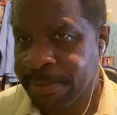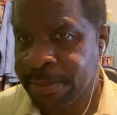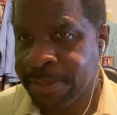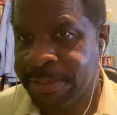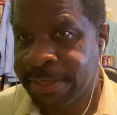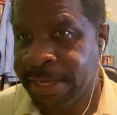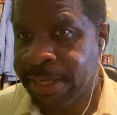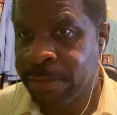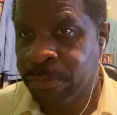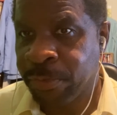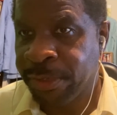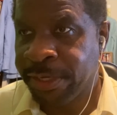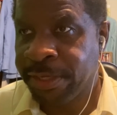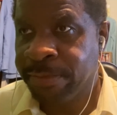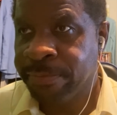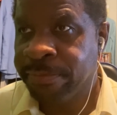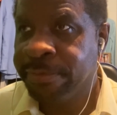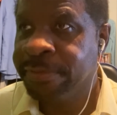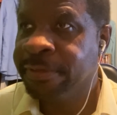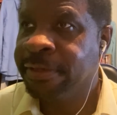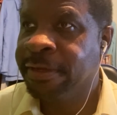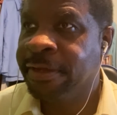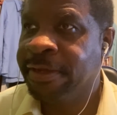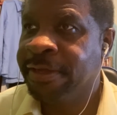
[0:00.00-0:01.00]
Nightwing,
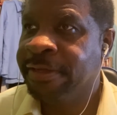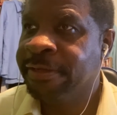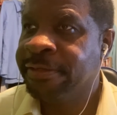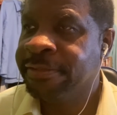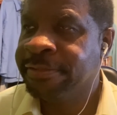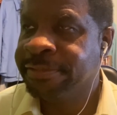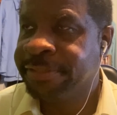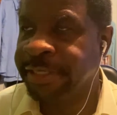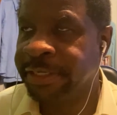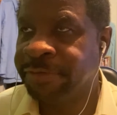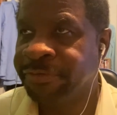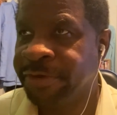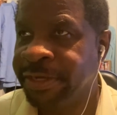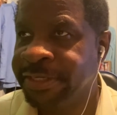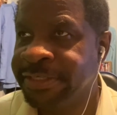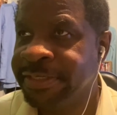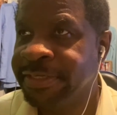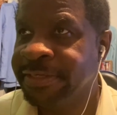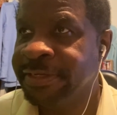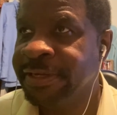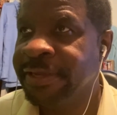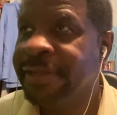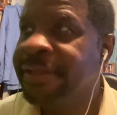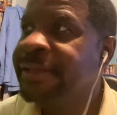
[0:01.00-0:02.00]
Dick
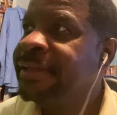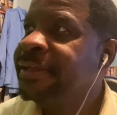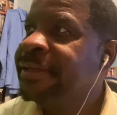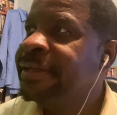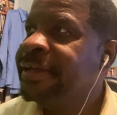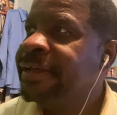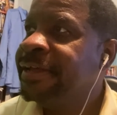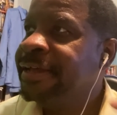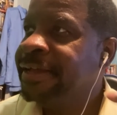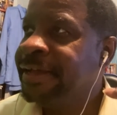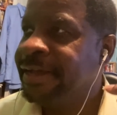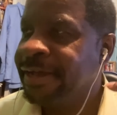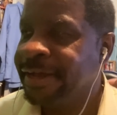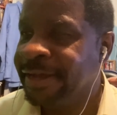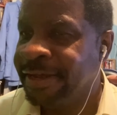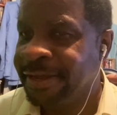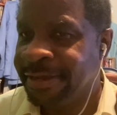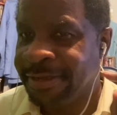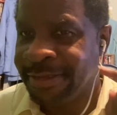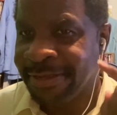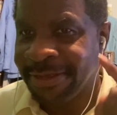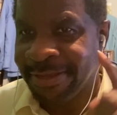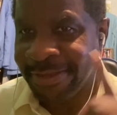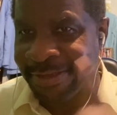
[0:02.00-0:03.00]
Grayson.
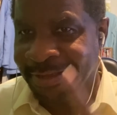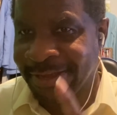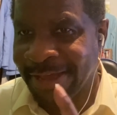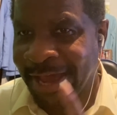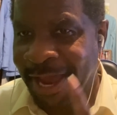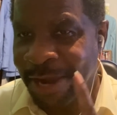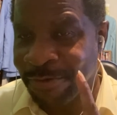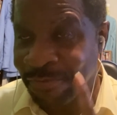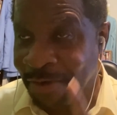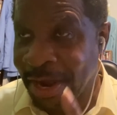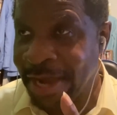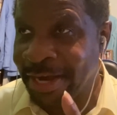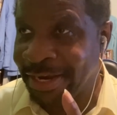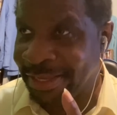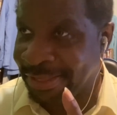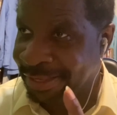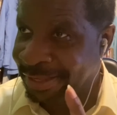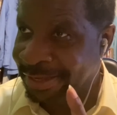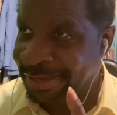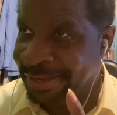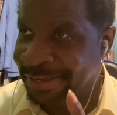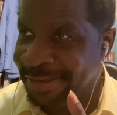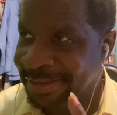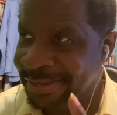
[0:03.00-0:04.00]

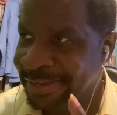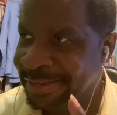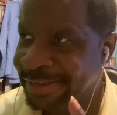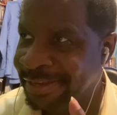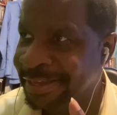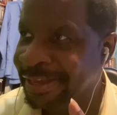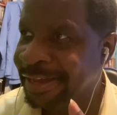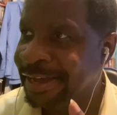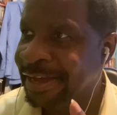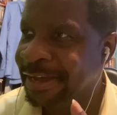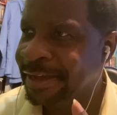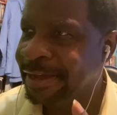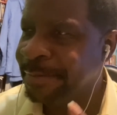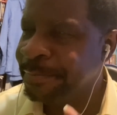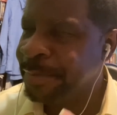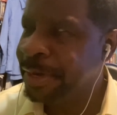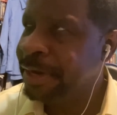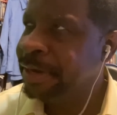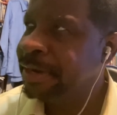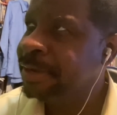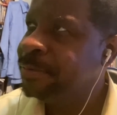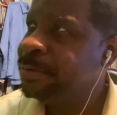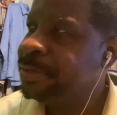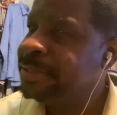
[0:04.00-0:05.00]
Ironically,
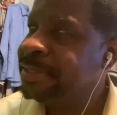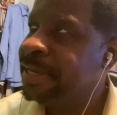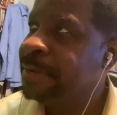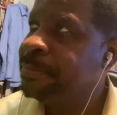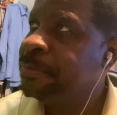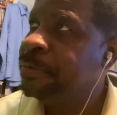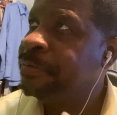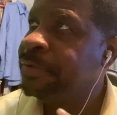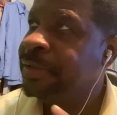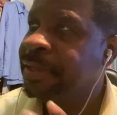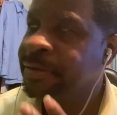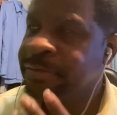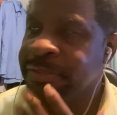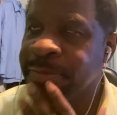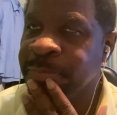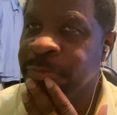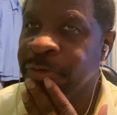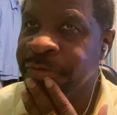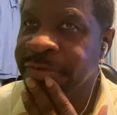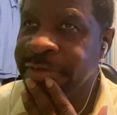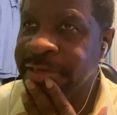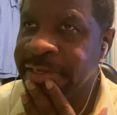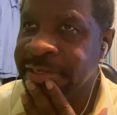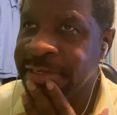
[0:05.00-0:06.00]
America, what's that movie? There's a
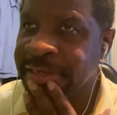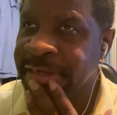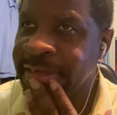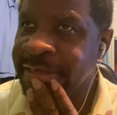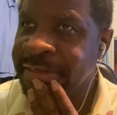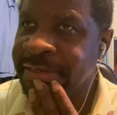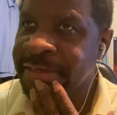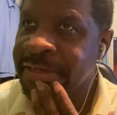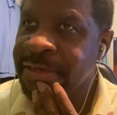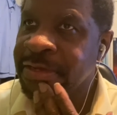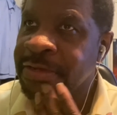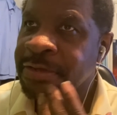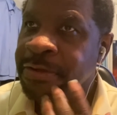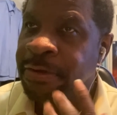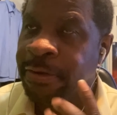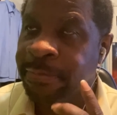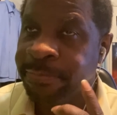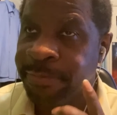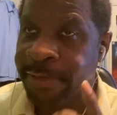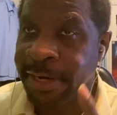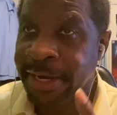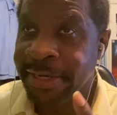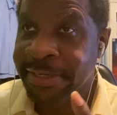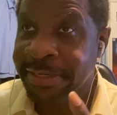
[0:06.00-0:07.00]
movie that Dylan
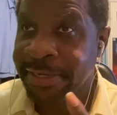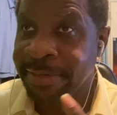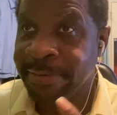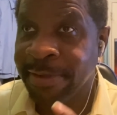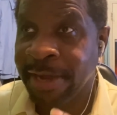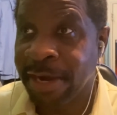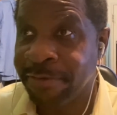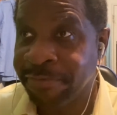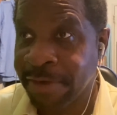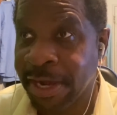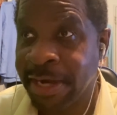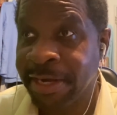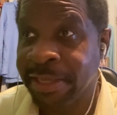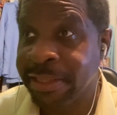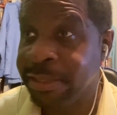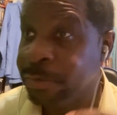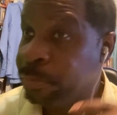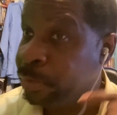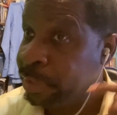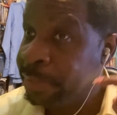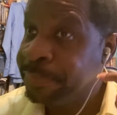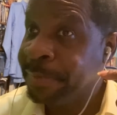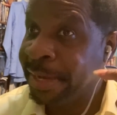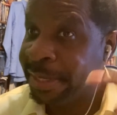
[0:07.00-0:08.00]
O'Brien did, ironically,
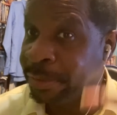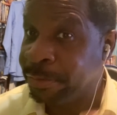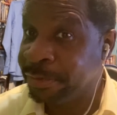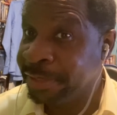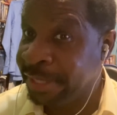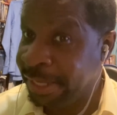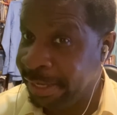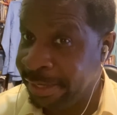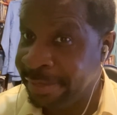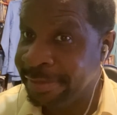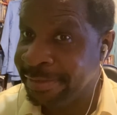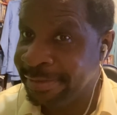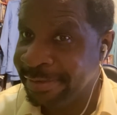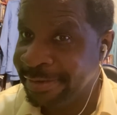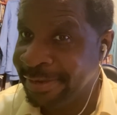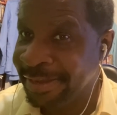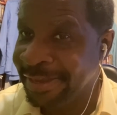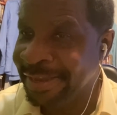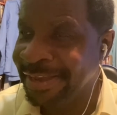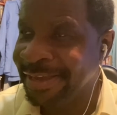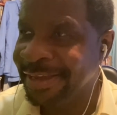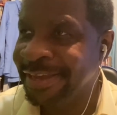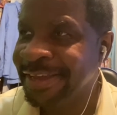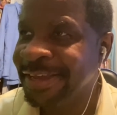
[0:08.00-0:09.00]
with Michael Keaton,
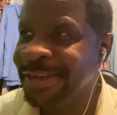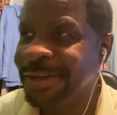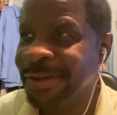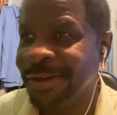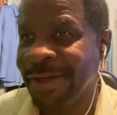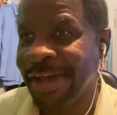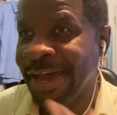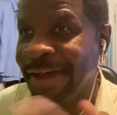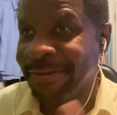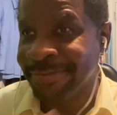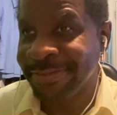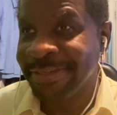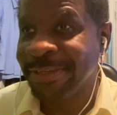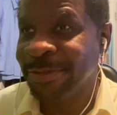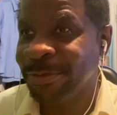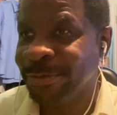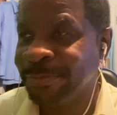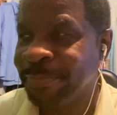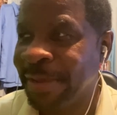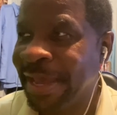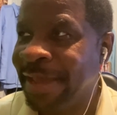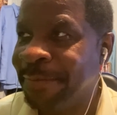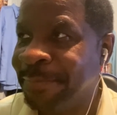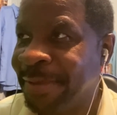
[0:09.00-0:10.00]
obviously, who's
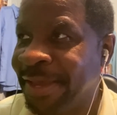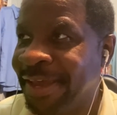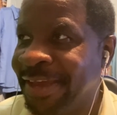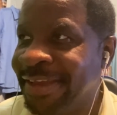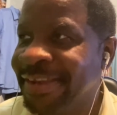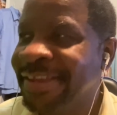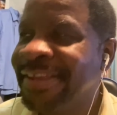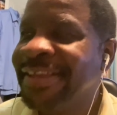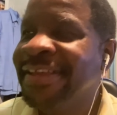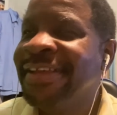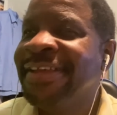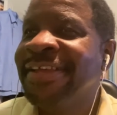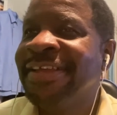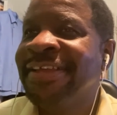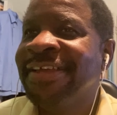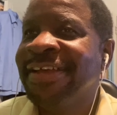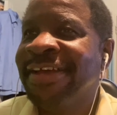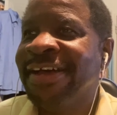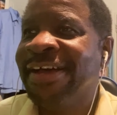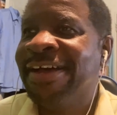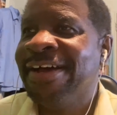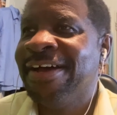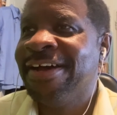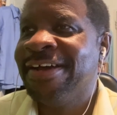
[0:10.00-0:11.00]
Batman.
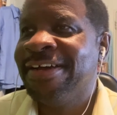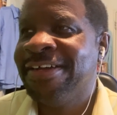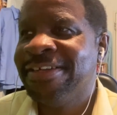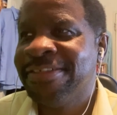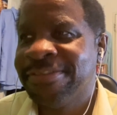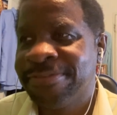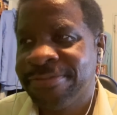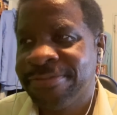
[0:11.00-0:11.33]
I